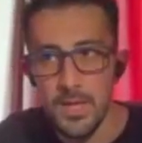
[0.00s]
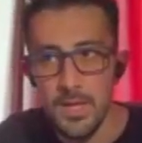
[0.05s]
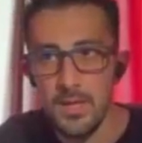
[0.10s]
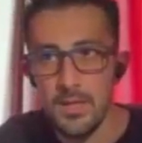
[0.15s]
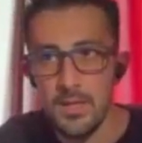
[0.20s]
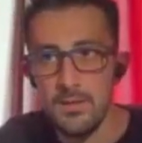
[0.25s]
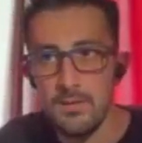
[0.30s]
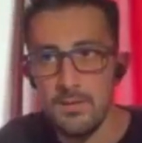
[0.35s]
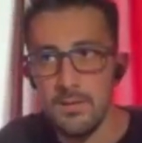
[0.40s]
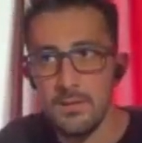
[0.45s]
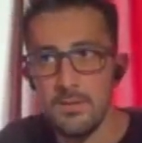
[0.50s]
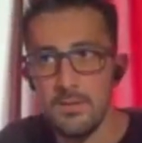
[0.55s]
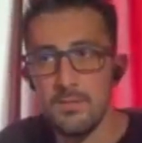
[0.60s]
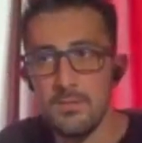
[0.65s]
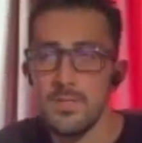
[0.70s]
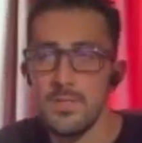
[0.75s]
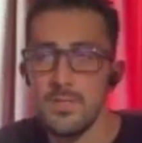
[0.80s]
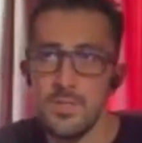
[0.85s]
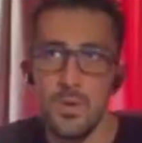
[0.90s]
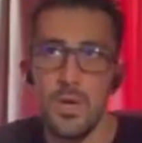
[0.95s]
And
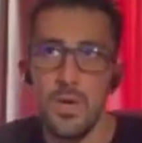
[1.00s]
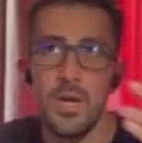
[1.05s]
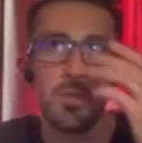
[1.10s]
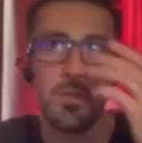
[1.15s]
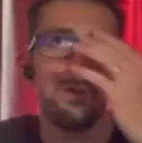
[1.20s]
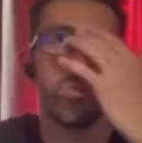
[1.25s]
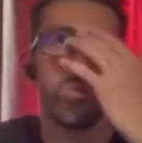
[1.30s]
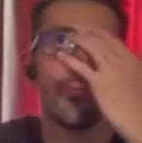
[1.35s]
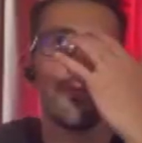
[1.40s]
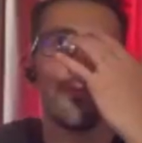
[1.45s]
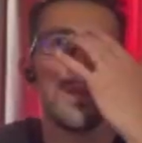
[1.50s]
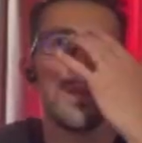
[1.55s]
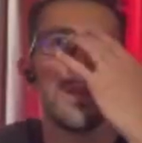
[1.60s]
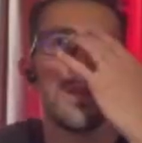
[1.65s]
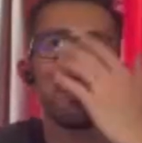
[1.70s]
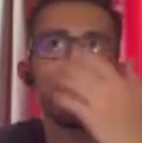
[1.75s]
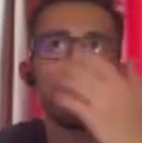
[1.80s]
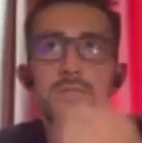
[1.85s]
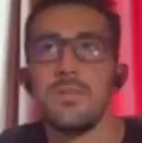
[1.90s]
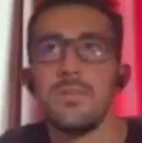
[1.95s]
this is why I don't really
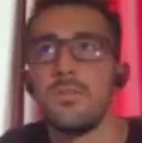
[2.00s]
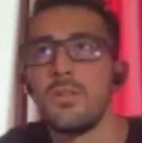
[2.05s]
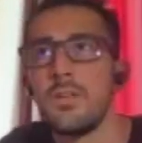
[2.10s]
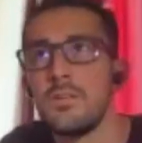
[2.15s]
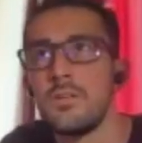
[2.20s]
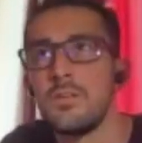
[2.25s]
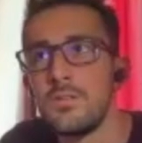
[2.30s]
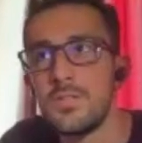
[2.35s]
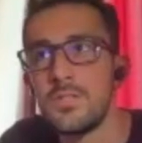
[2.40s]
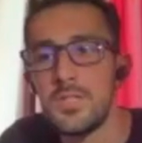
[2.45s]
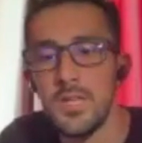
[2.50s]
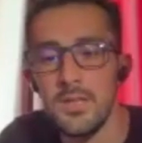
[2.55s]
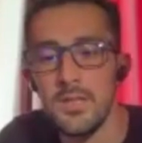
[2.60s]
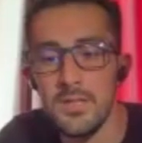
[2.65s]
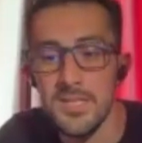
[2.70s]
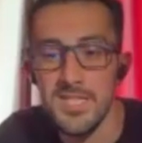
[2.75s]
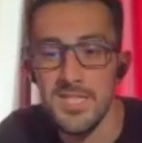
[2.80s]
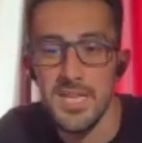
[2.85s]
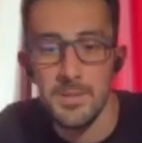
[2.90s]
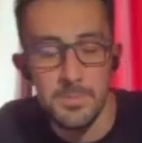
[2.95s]
necessarily
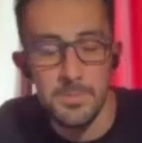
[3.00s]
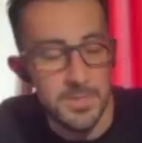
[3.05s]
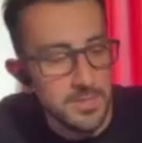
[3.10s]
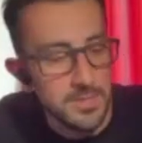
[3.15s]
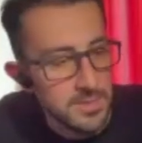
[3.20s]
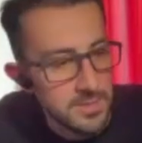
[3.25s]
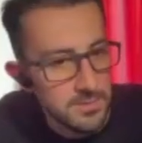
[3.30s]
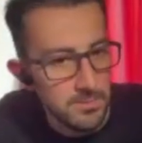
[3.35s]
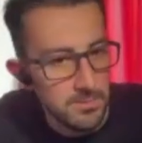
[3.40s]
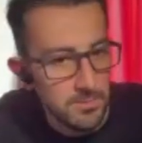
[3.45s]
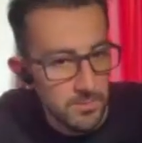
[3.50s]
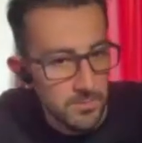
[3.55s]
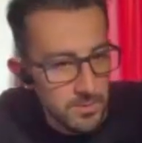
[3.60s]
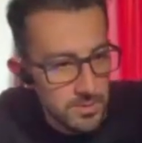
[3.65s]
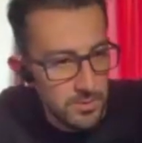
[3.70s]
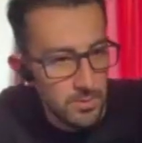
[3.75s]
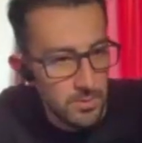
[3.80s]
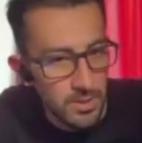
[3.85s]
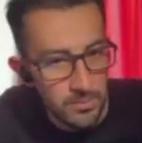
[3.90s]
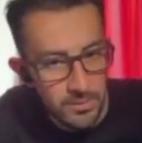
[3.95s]
understand the skepticism
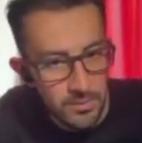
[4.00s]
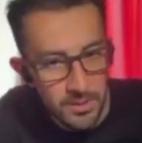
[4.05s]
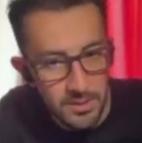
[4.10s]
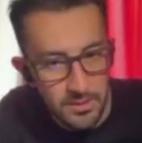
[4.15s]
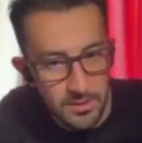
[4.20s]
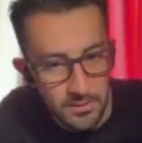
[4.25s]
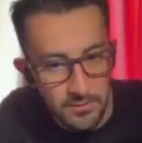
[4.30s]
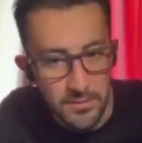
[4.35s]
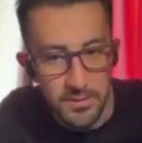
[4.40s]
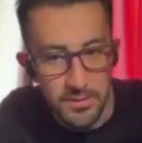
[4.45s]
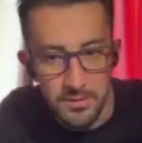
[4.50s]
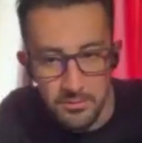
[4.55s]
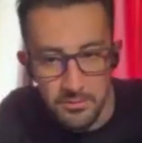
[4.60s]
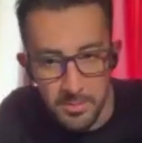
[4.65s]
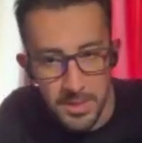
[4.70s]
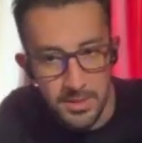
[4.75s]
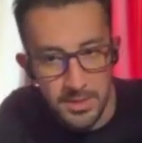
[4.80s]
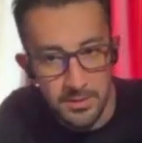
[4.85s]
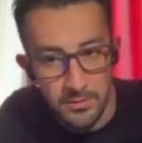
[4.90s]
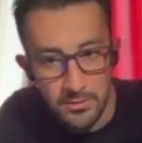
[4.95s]
surrounding the field of
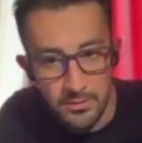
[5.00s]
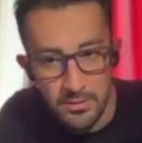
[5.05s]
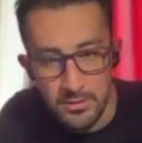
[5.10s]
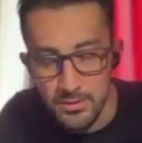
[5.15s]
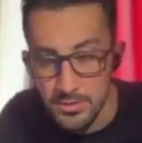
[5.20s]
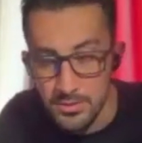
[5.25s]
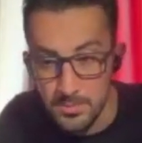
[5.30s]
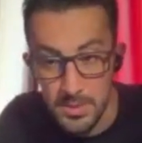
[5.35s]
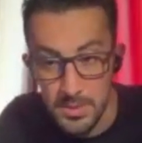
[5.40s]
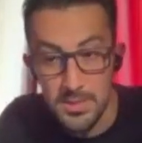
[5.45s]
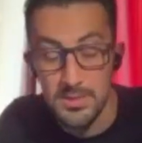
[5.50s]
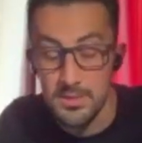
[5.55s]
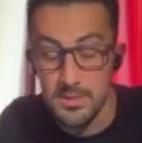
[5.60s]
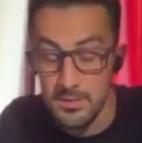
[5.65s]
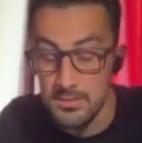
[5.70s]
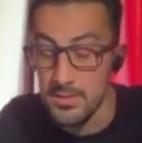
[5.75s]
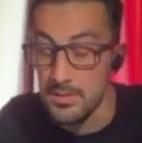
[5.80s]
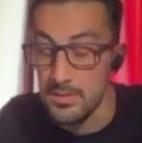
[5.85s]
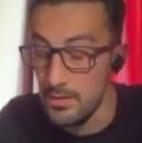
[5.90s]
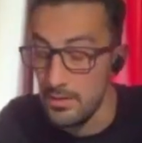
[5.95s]
paleontology, because
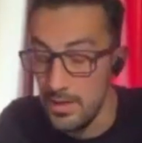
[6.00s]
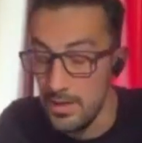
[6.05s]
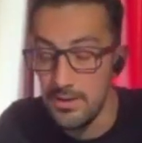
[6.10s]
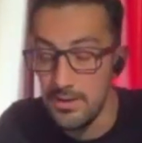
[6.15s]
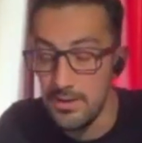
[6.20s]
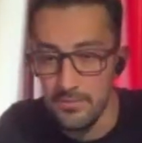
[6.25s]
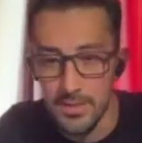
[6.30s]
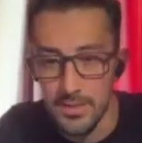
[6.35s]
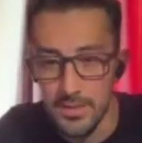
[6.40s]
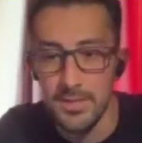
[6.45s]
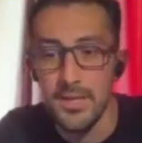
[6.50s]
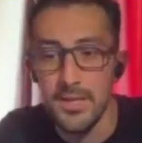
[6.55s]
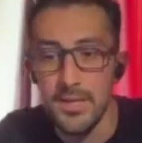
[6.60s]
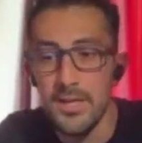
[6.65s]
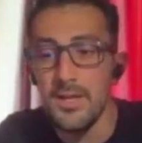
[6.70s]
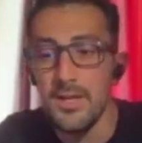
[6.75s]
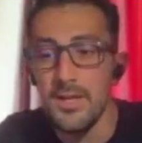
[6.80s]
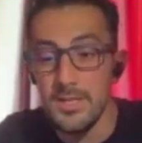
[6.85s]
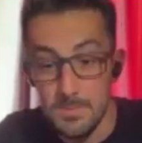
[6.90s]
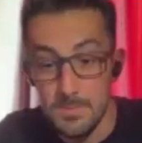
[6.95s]
there's a lot of it,
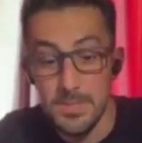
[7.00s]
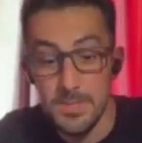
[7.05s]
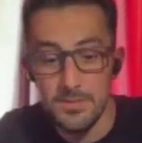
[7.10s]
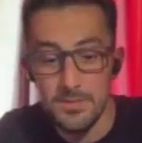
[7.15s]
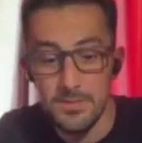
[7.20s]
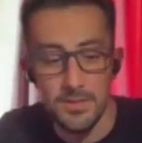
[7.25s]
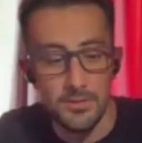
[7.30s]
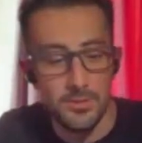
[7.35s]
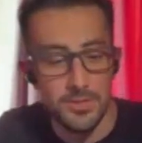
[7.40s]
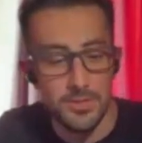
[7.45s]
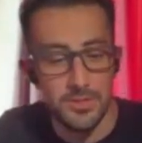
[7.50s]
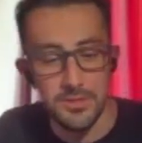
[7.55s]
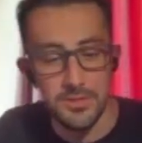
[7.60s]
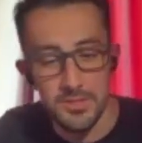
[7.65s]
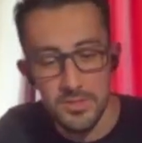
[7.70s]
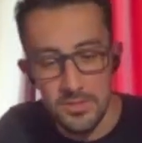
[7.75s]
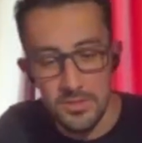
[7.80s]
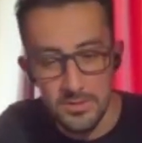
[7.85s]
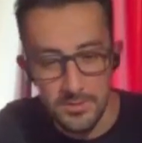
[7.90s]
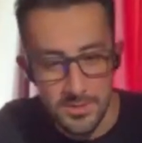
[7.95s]
especially in Christian
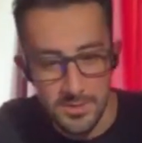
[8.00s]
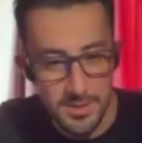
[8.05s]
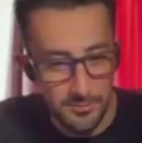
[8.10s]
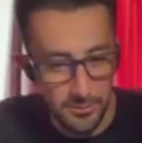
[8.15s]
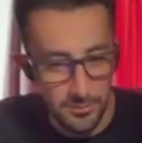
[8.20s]
circles,